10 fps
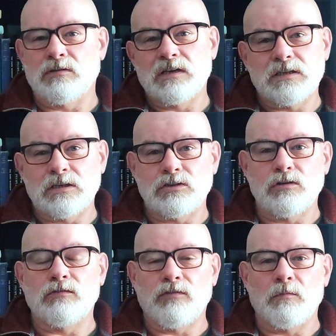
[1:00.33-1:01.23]
So this is
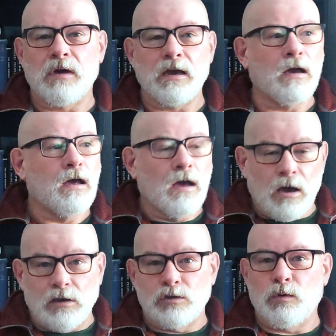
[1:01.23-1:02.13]
new for me
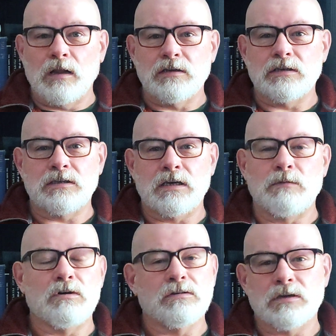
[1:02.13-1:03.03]
as well as the
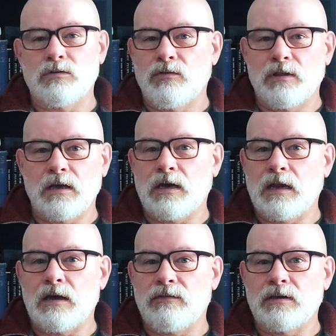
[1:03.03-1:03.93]
team, because I don't think
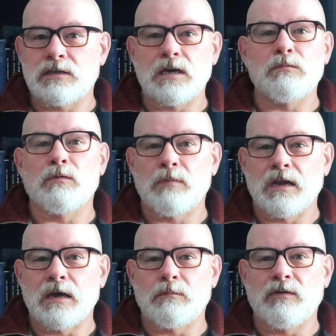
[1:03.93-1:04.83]
any of the team have been here